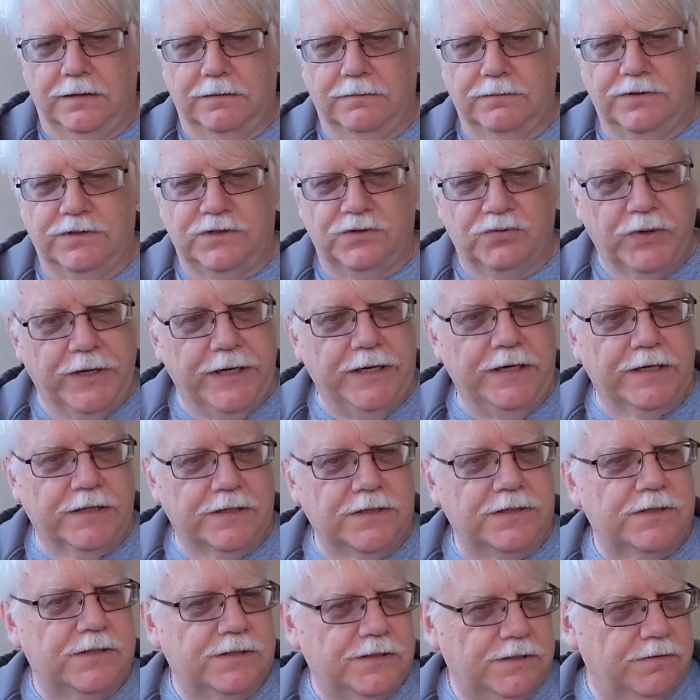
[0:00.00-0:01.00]

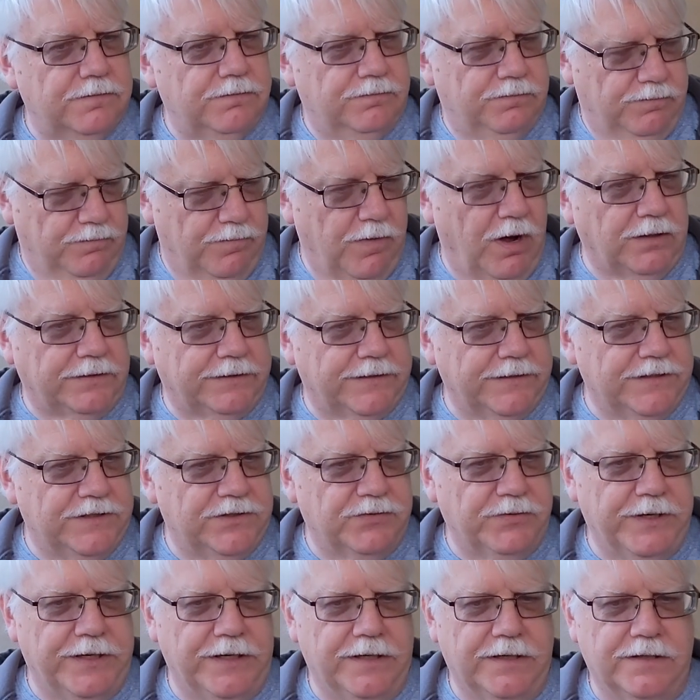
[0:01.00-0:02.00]
sweetness, malty
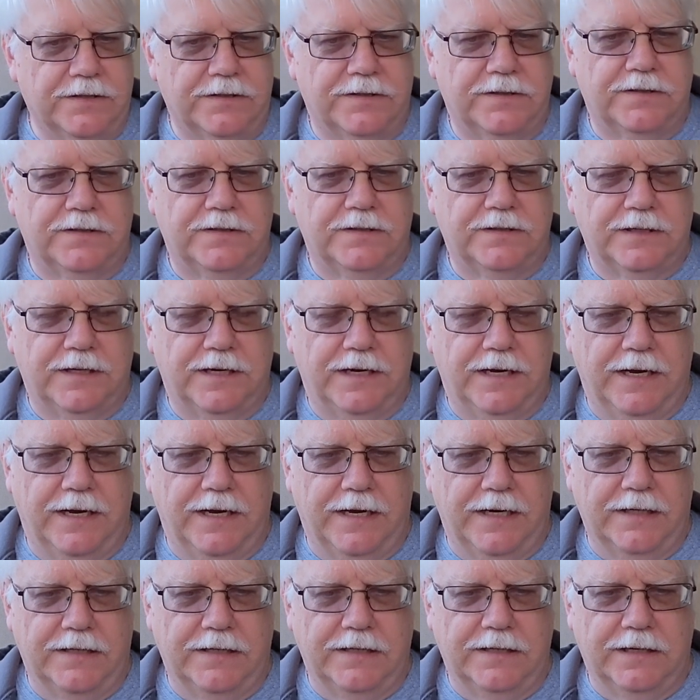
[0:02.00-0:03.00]
sweetness,
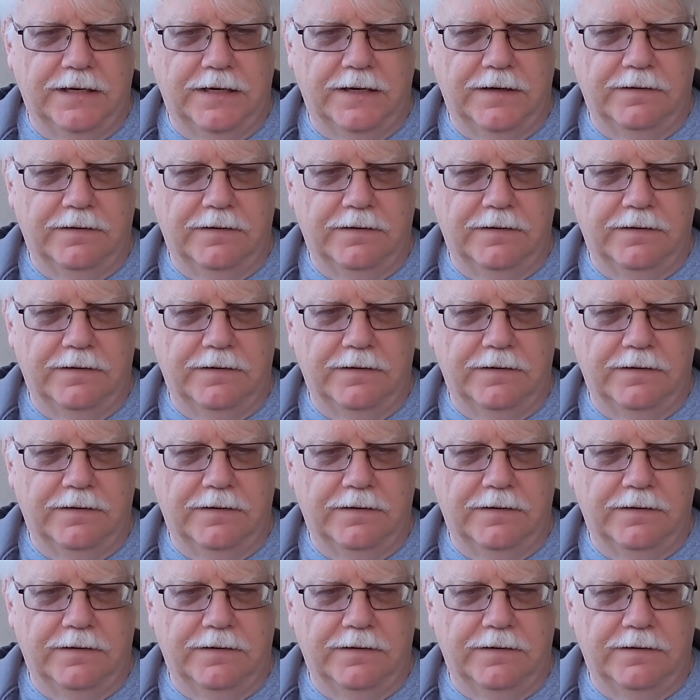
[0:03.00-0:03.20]
and